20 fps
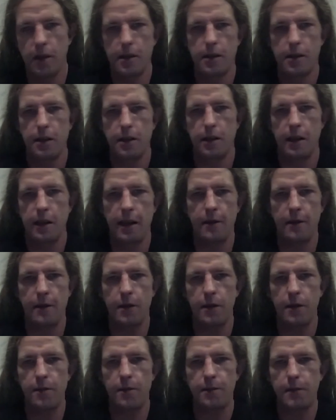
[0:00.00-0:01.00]

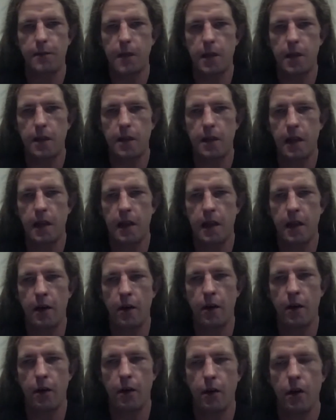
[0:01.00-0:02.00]
level.
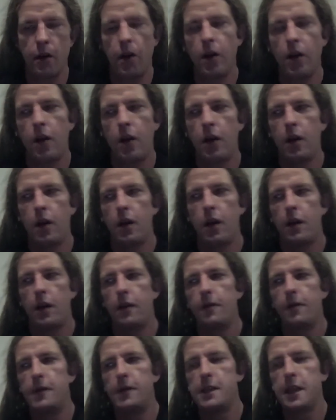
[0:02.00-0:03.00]
Now,
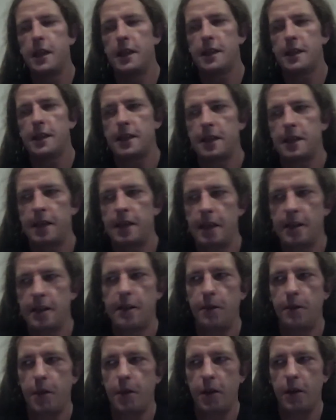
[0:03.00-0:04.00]
there's an
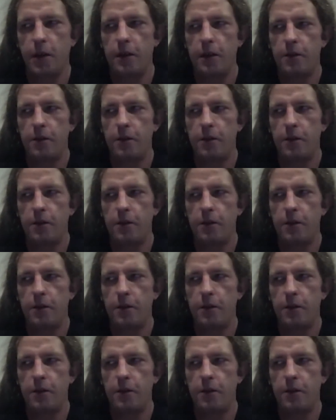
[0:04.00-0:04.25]
extensive body of